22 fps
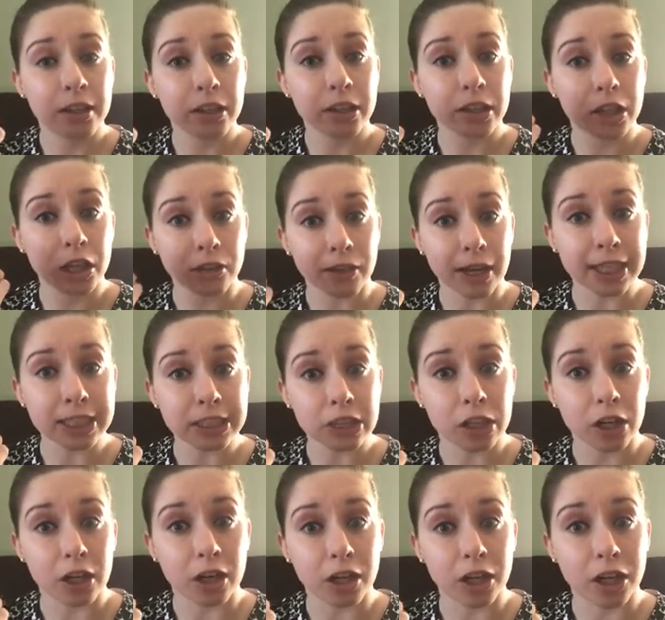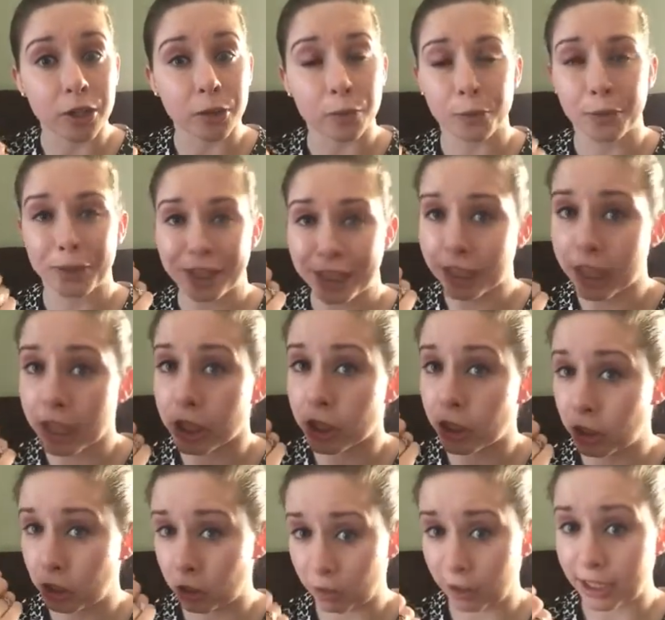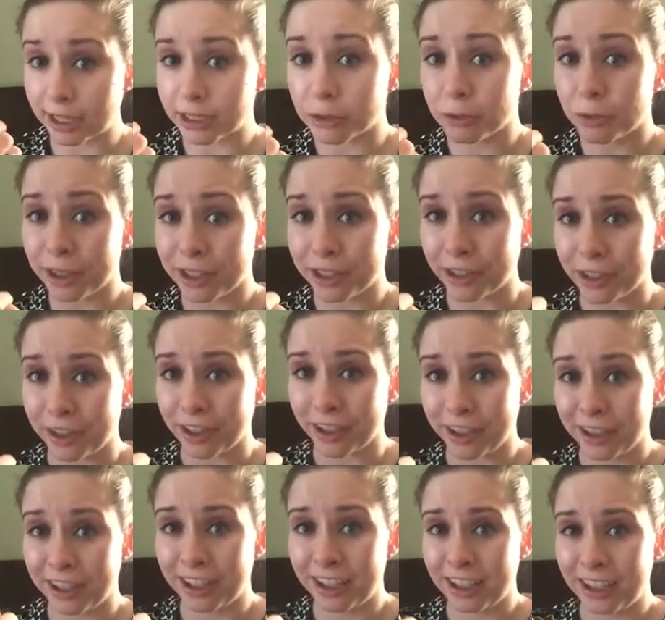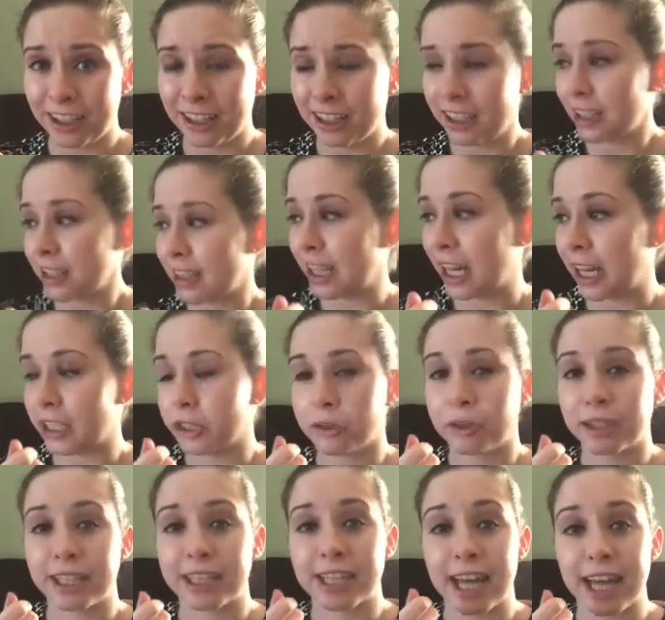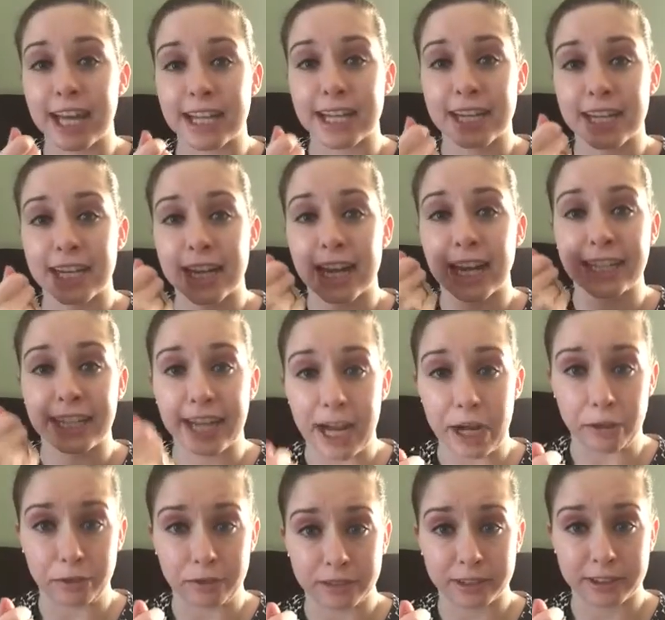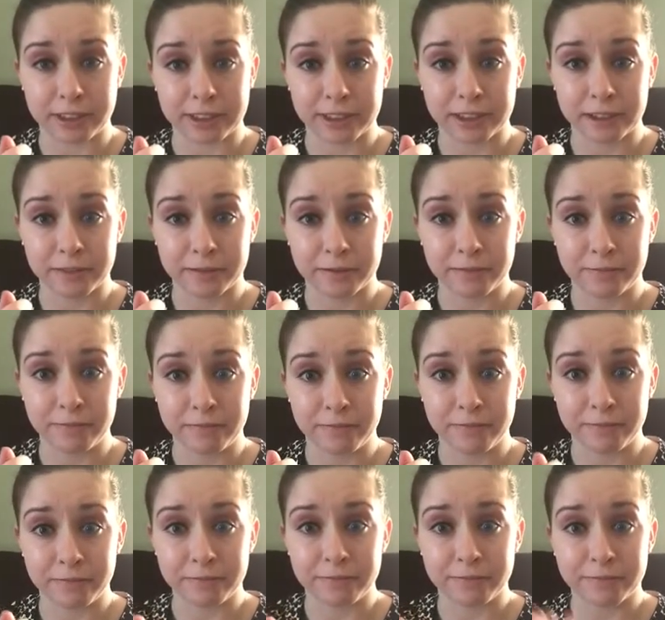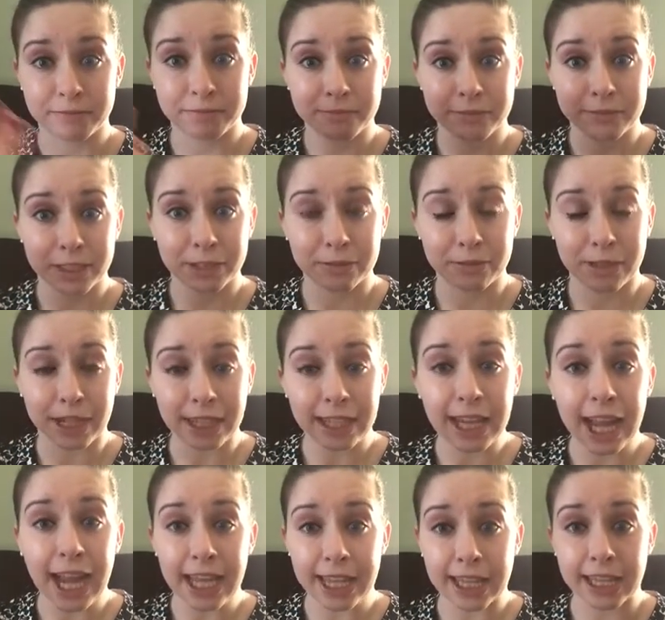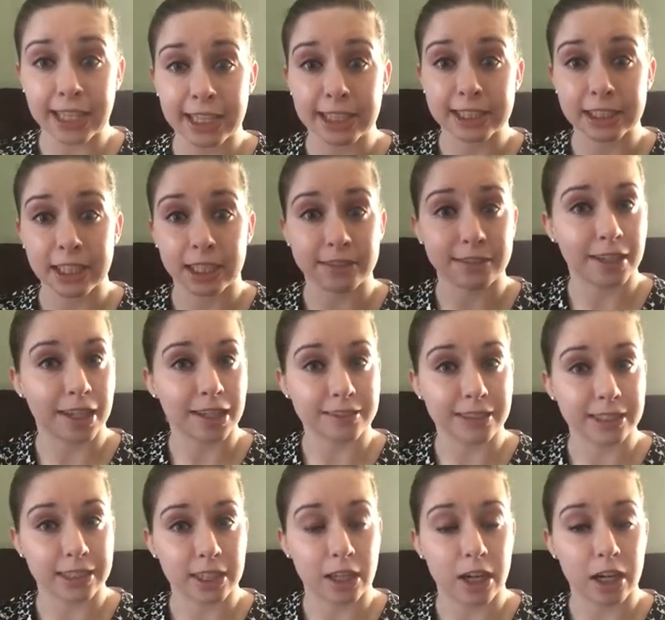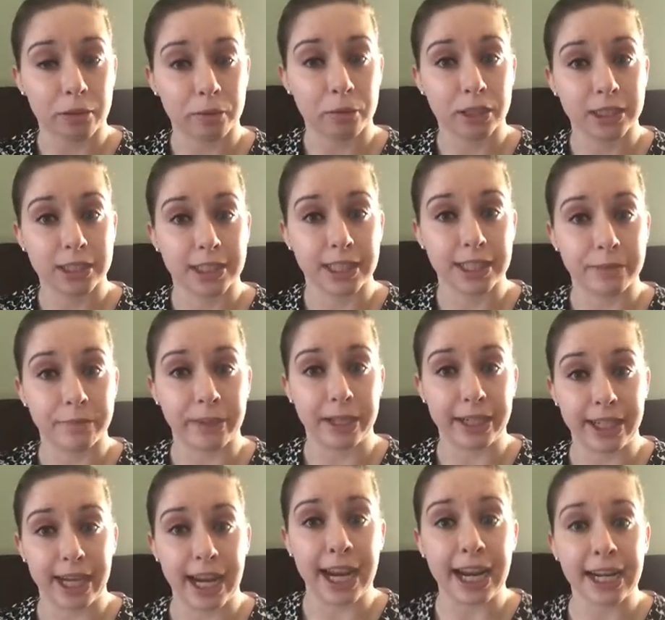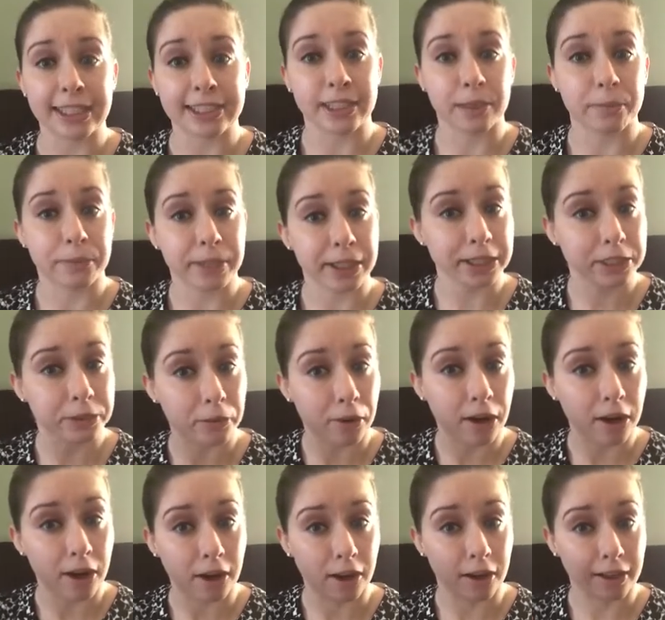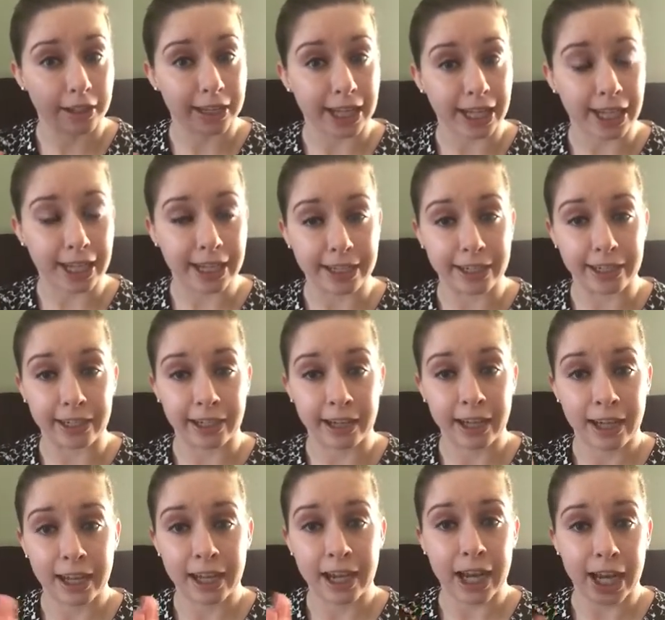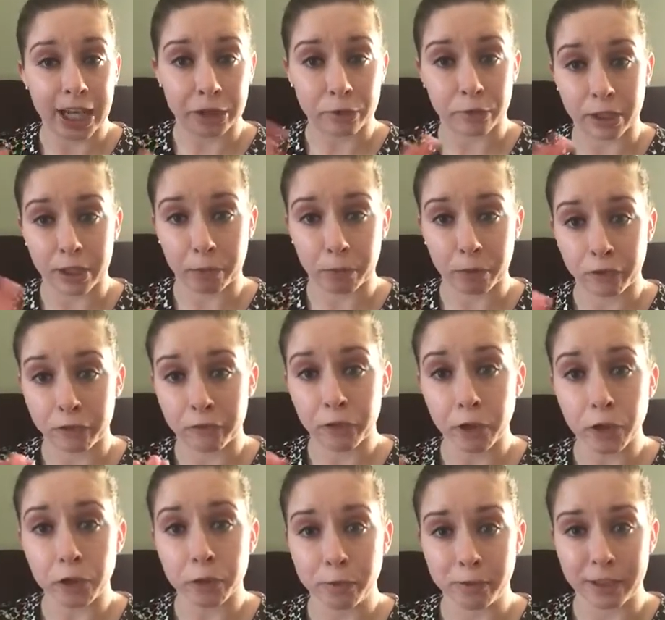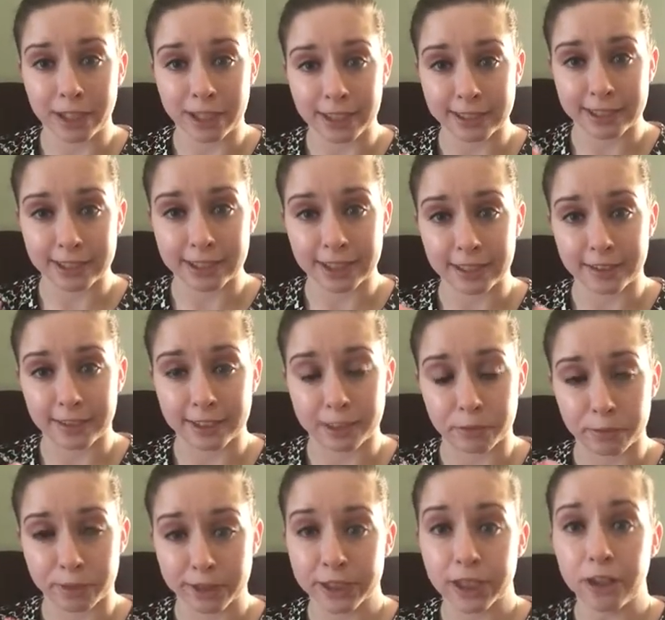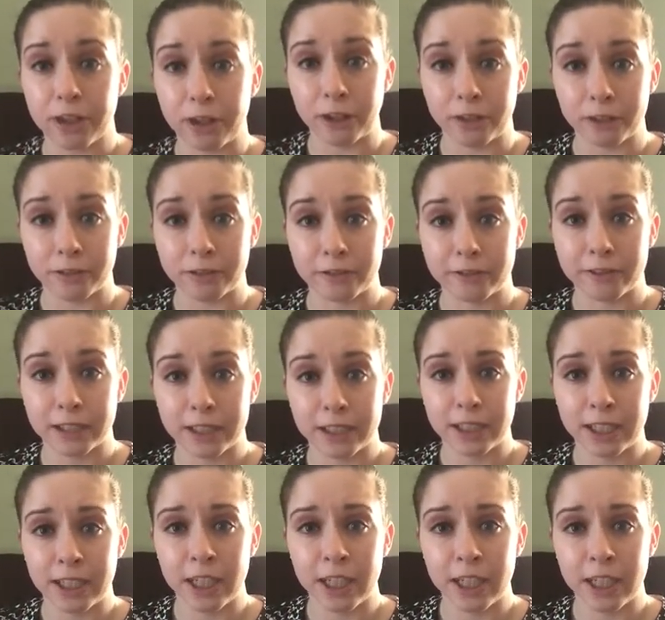the correct card with the correct winner that you can then announce. Right? I think it's a lot less awkward to admit, hey, something's wrong and I don't want to move forward with this until it's resolved,